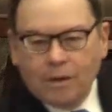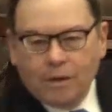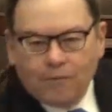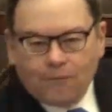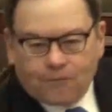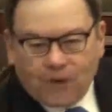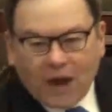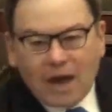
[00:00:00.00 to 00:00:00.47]

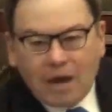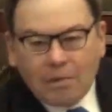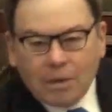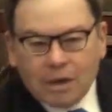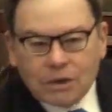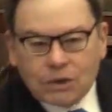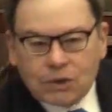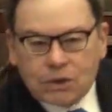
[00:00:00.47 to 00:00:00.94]

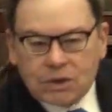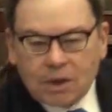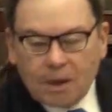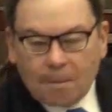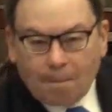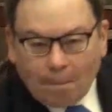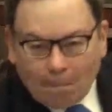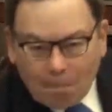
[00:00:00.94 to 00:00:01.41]
famous
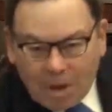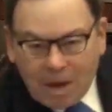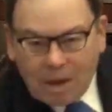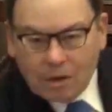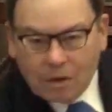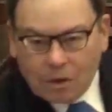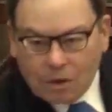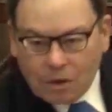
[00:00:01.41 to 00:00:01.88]

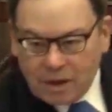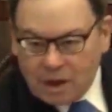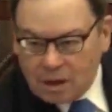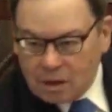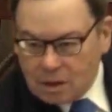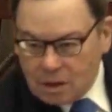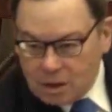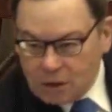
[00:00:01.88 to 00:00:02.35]
meal
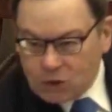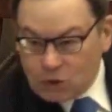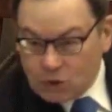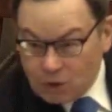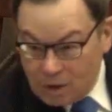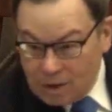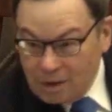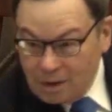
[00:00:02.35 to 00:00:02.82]
in
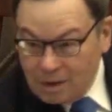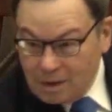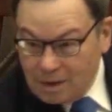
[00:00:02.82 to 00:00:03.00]
history,